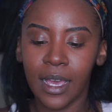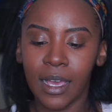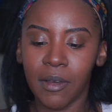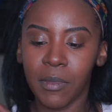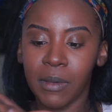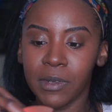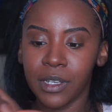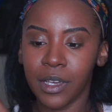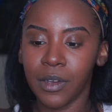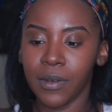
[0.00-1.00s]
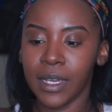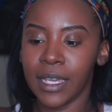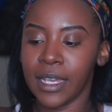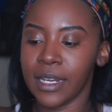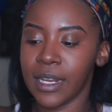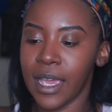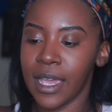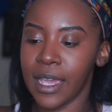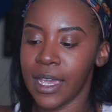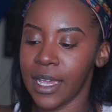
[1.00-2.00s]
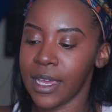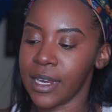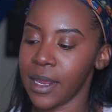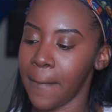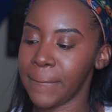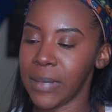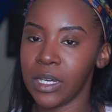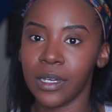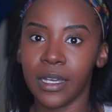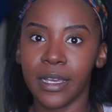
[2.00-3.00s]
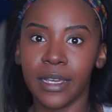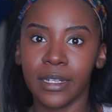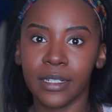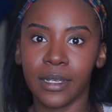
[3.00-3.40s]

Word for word: I'm going to go in and put